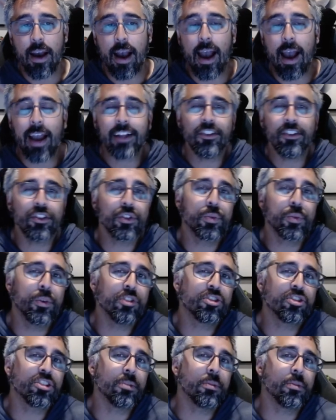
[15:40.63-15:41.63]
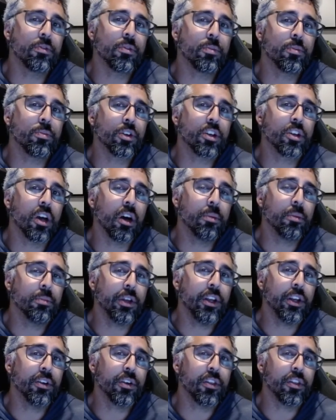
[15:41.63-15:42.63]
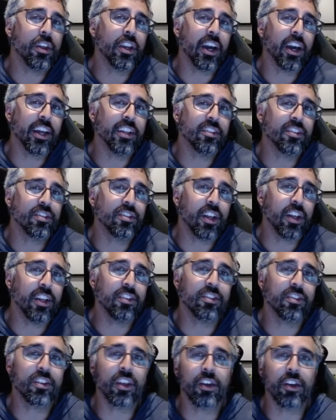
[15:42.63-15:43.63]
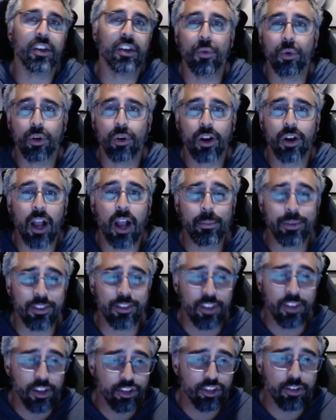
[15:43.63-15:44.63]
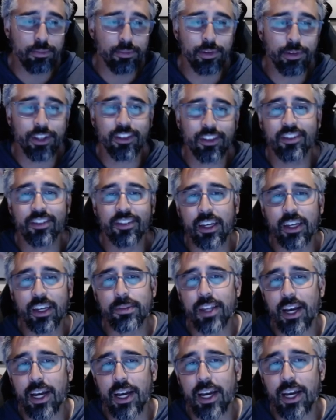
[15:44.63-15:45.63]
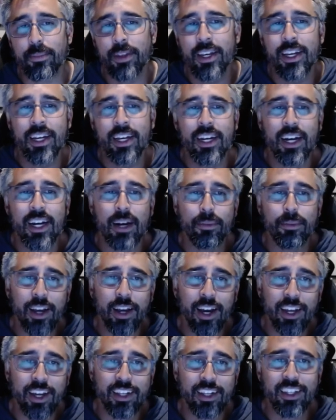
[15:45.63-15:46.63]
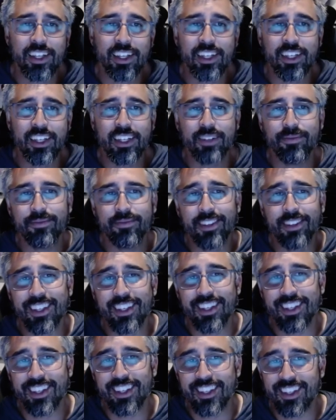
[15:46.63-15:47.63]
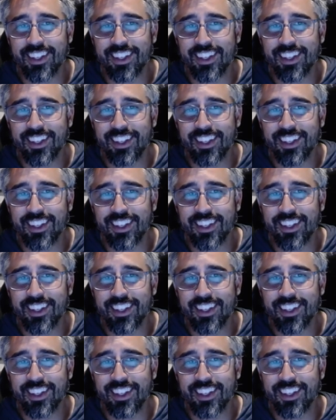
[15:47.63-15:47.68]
I just wish some of them would come here to the United States to give more competition, but at the same time, I'm kind of like, eh.